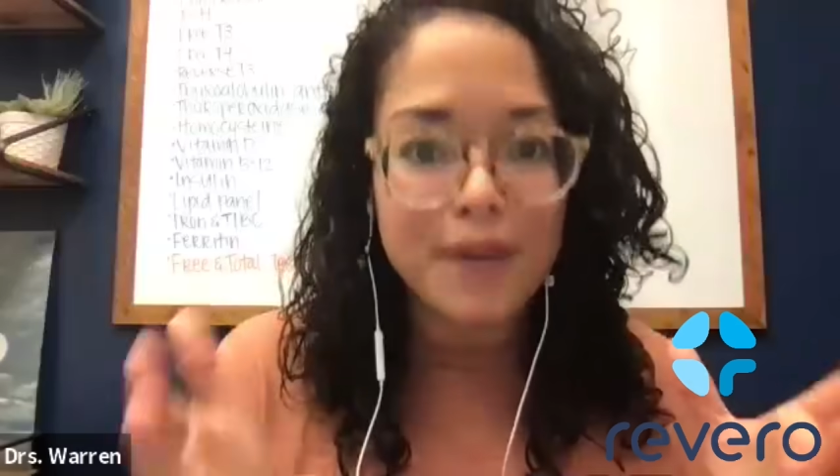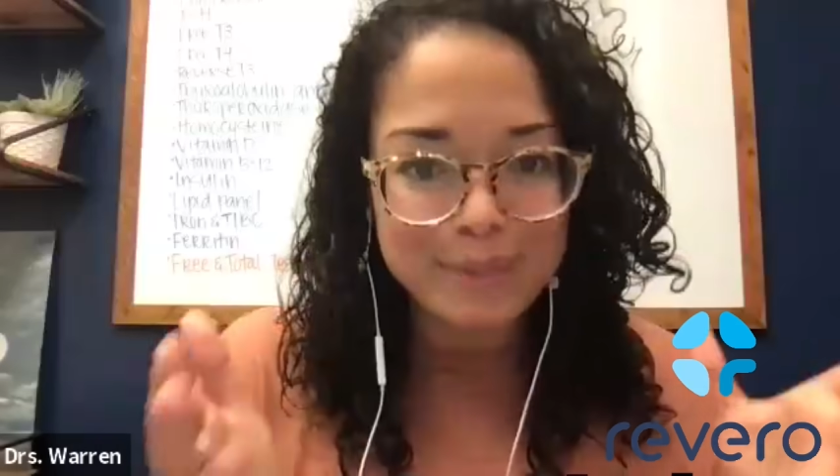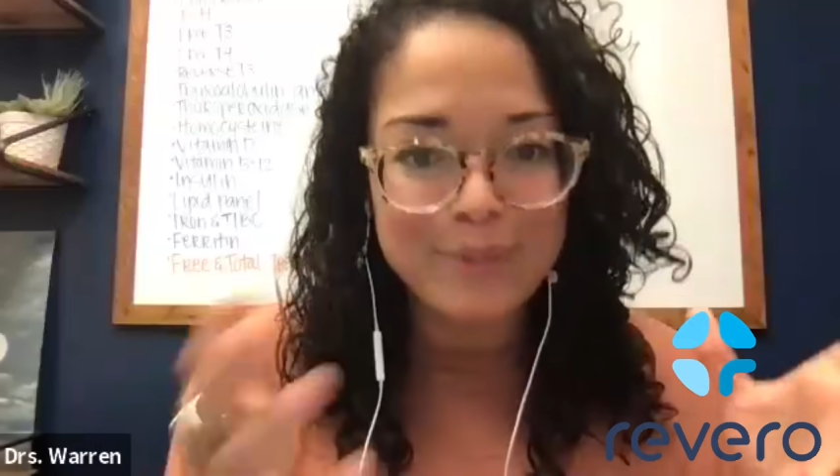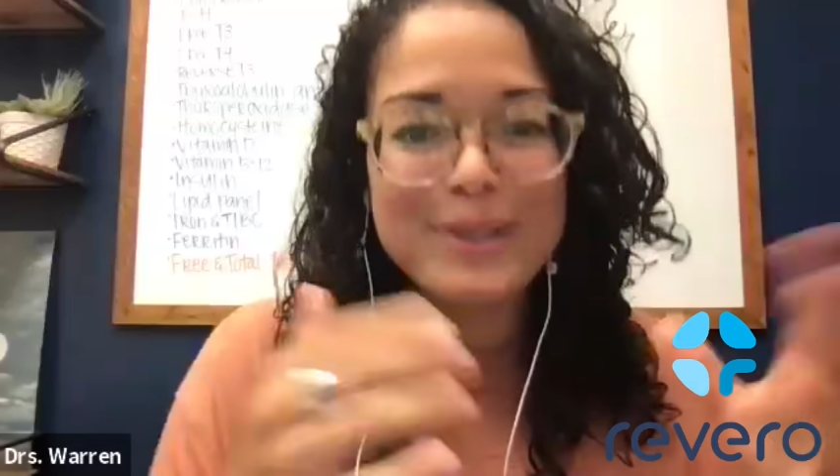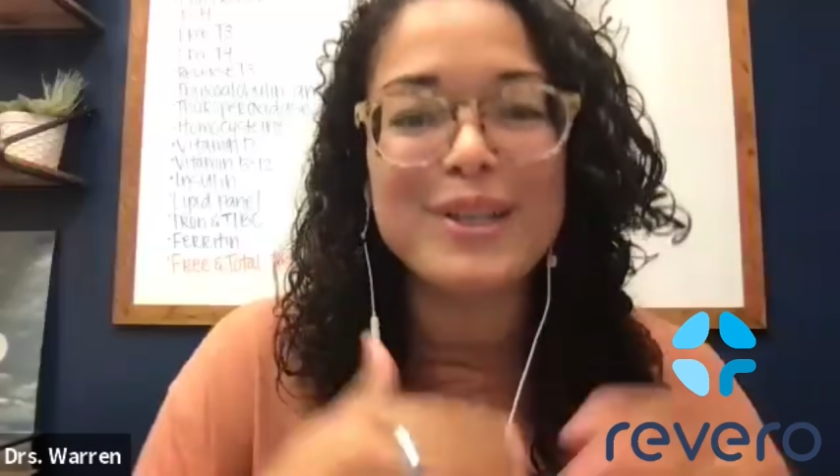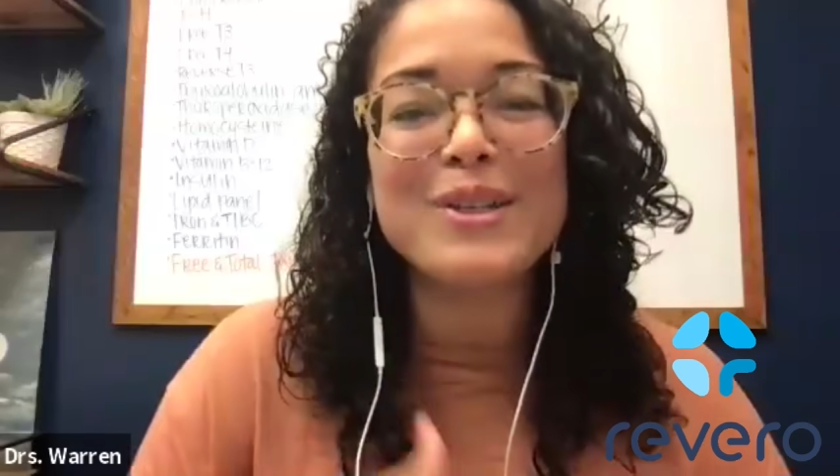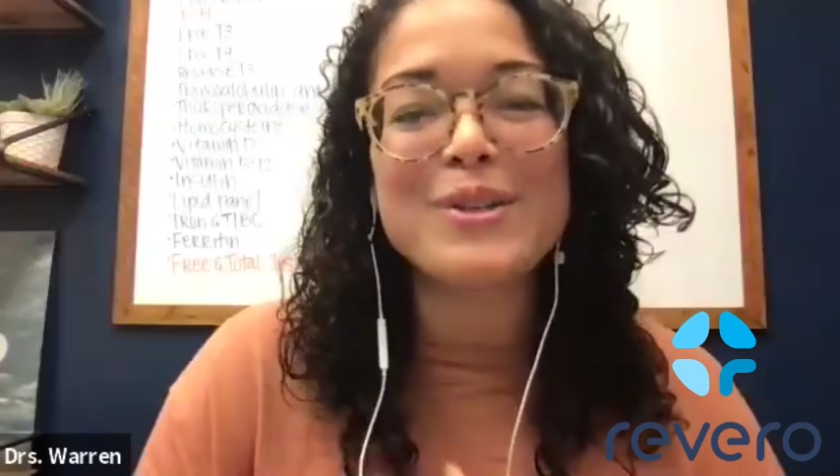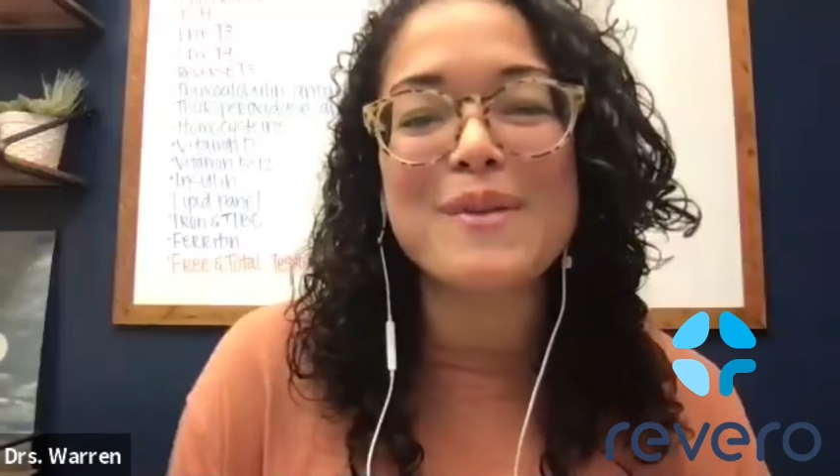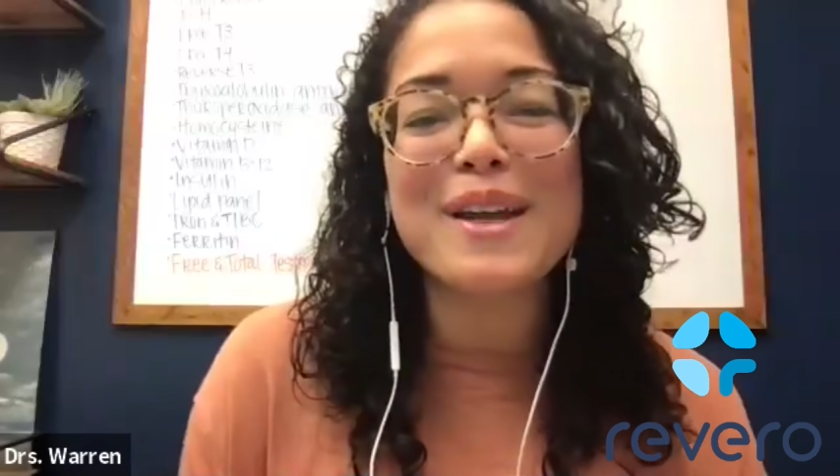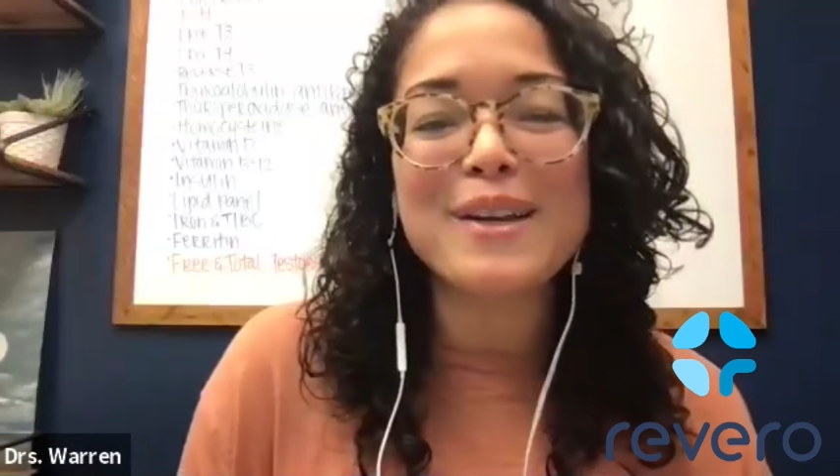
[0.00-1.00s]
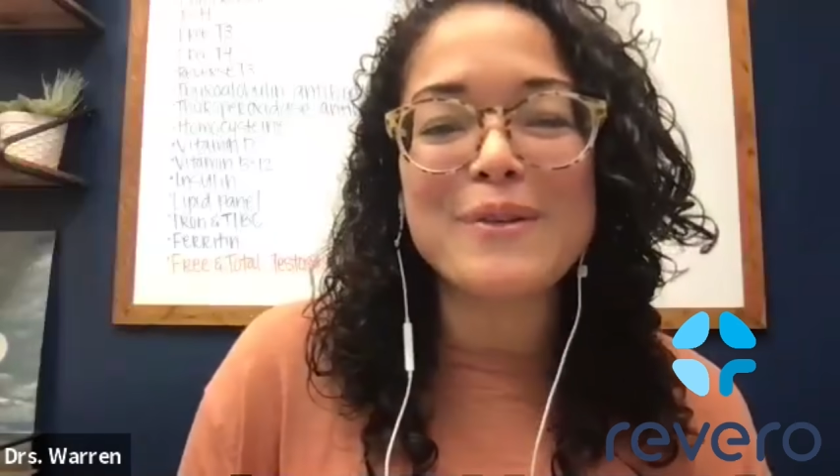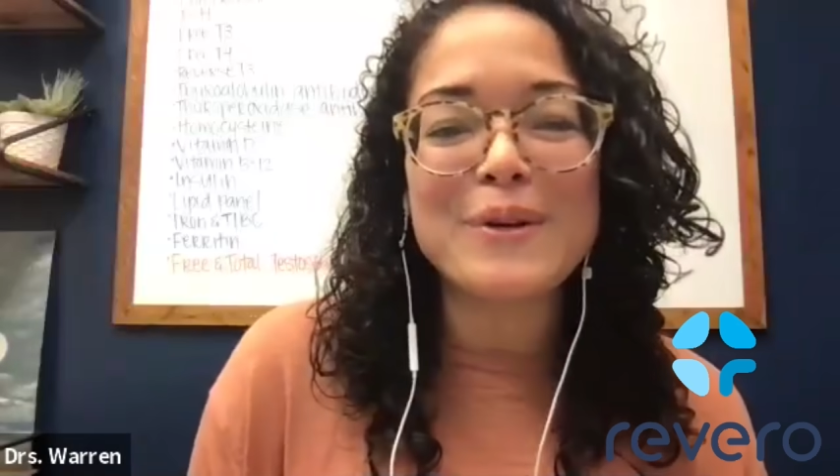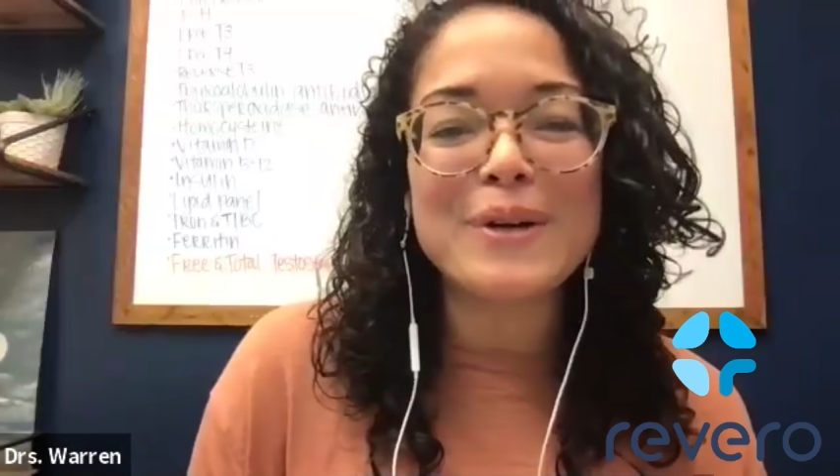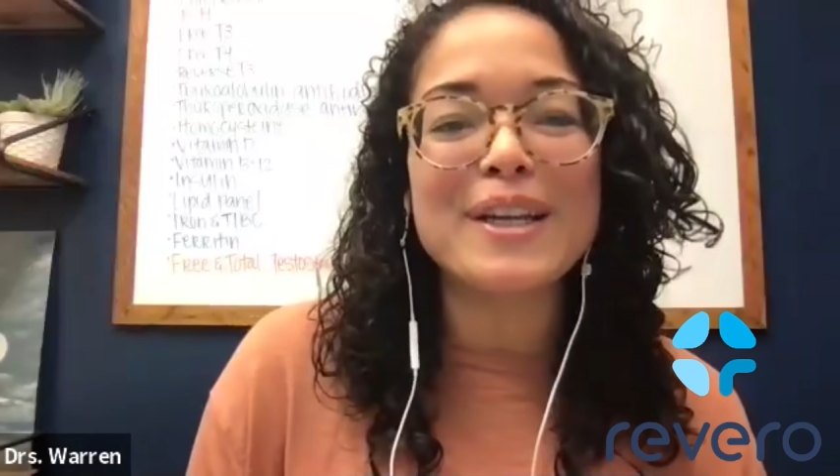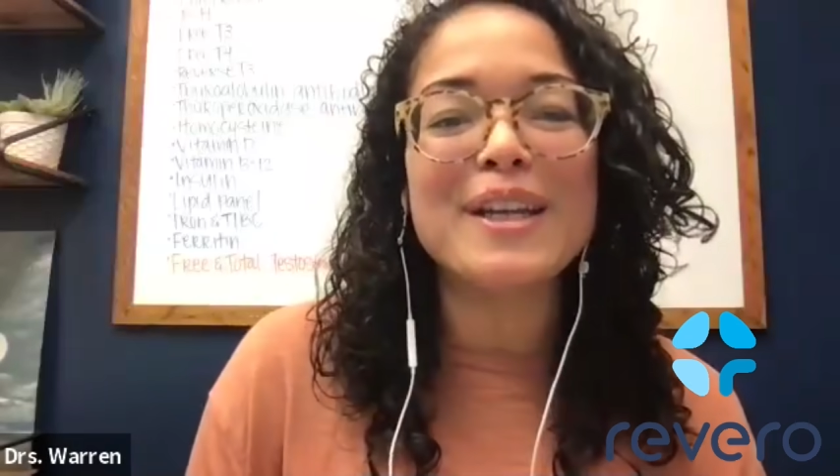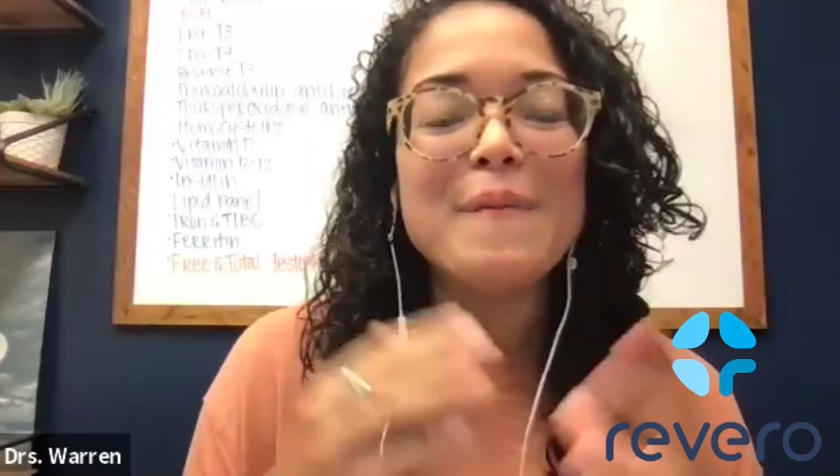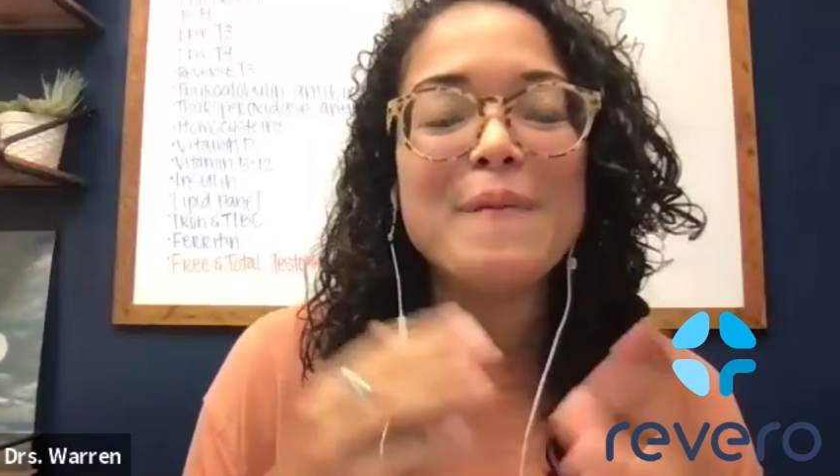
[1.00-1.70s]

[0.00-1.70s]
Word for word: Facebook, Dr. Rebecca Warren,